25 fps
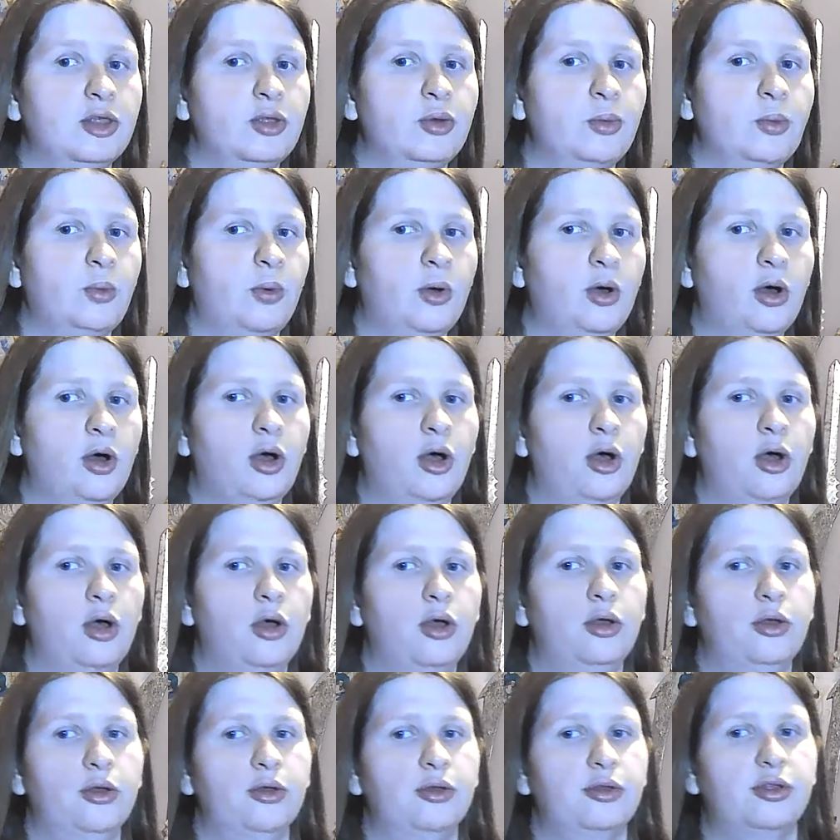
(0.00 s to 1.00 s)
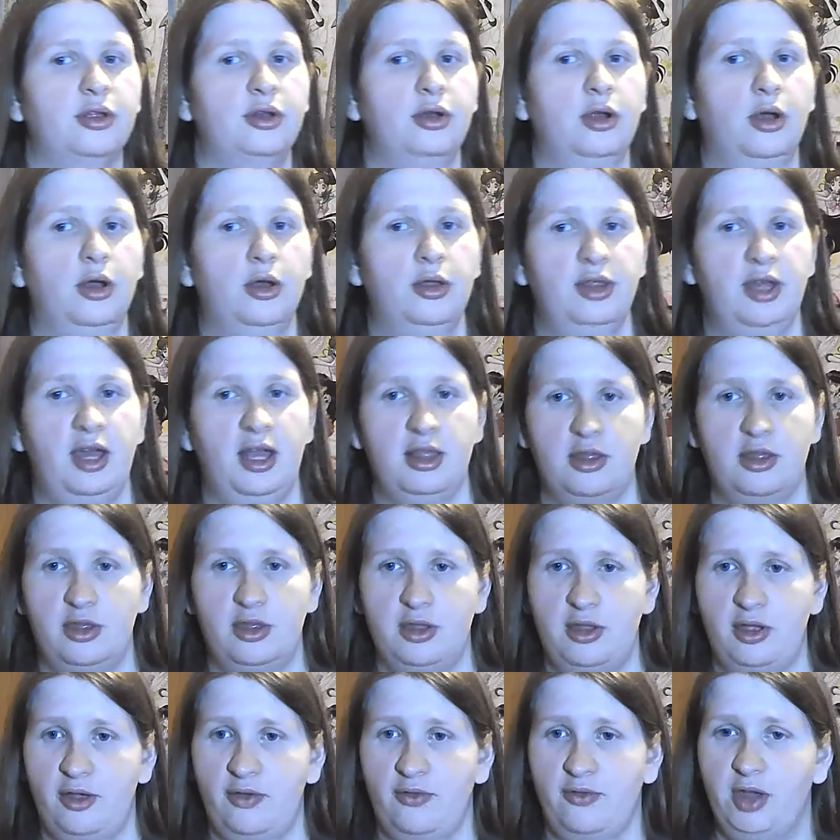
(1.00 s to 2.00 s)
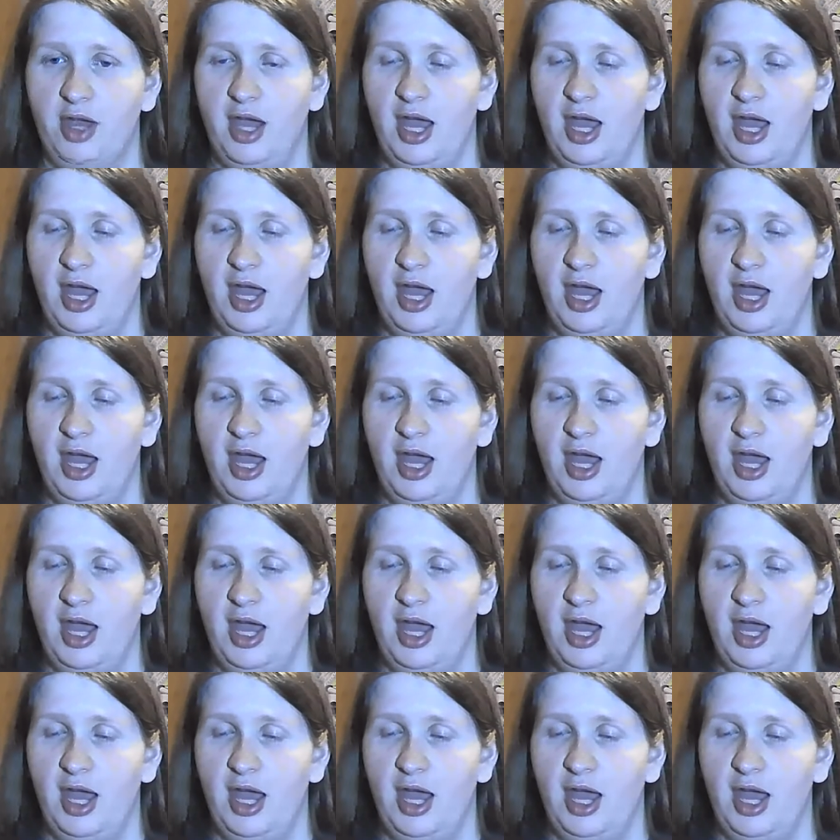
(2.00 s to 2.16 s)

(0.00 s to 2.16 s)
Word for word: the walls and all that stuff.